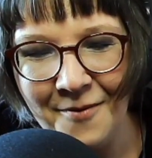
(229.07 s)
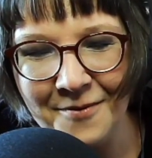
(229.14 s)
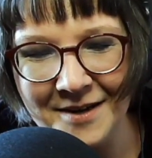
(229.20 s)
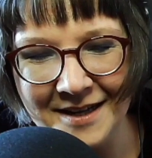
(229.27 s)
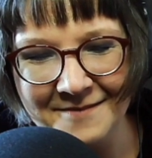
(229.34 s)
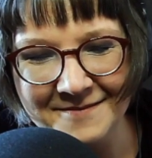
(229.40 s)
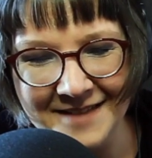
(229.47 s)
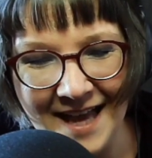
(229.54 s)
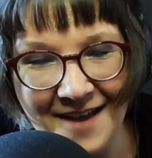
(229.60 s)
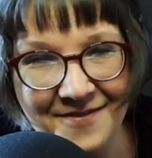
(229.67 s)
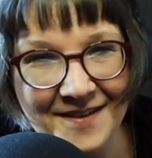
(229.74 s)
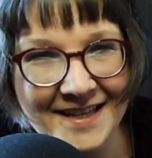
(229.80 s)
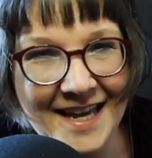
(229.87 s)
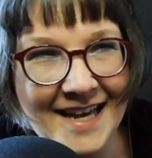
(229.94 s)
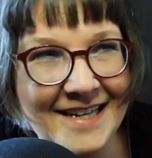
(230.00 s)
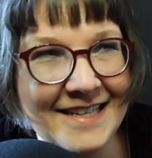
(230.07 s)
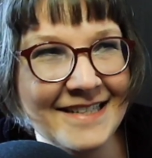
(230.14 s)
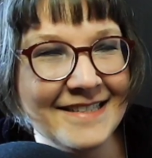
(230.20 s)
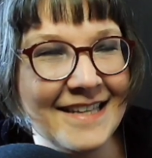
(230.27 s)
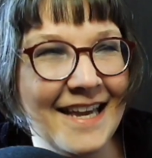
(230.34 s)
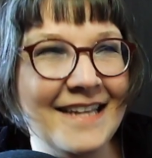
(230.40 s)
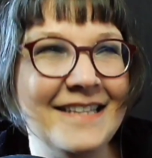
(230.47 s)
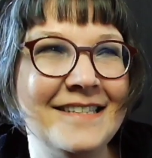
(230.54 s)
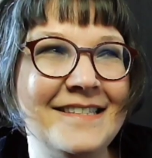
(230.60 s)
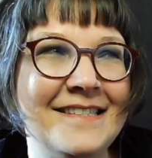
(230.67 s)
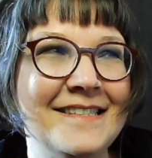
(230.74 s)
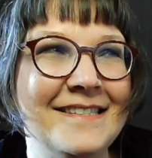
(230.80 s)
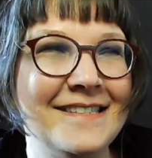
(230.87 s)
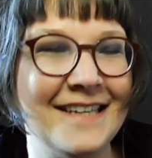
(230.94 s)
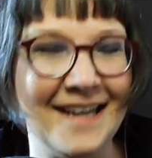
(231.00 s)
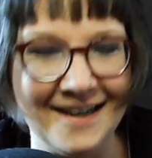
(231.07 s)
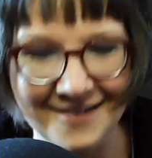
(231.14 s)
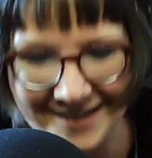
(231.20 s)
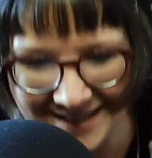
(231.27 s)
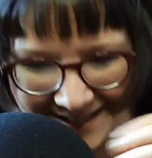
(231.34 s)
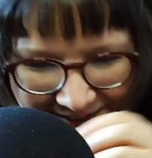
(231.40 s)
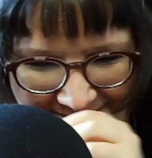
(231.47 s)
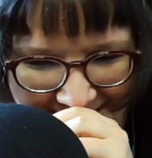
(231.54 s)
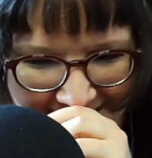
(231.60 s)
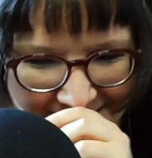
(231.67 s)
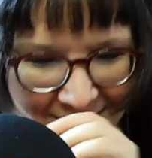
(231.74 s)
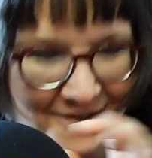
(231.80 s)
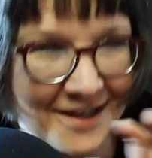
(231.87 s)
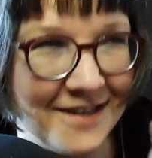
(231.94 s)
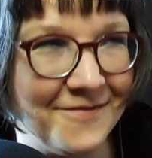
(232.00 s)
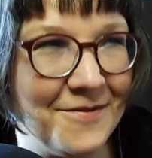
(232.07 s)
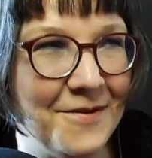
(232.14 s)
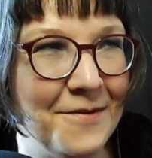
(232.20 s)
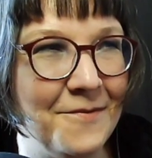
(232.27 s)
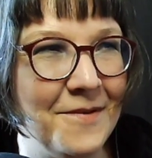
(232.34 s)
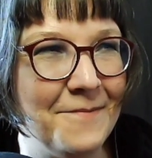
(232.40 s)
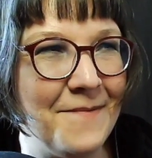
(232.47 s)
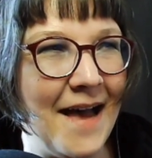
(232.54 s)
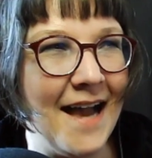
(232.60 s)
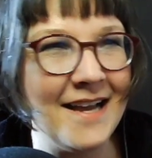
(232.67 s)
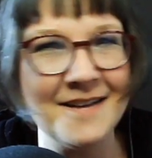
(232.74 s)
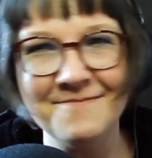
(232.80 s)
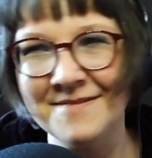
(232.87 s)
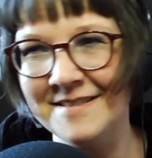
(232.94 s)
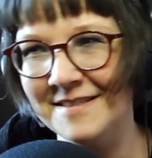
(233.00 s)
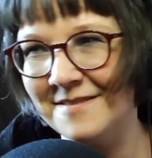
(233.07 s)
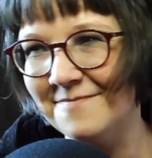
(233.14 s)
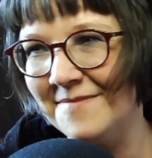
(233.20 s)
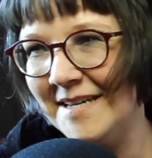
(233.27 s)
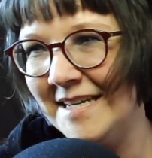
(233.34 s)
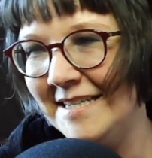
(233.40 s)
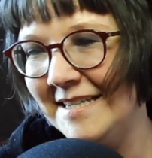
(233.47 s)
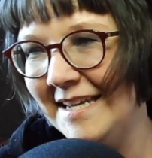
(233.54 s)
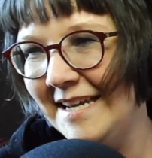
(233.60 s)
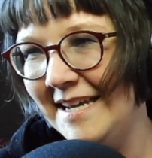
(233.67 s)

What I'm laughing at is, and this is, oh, I love this. Okay, if we, we back up a little bit,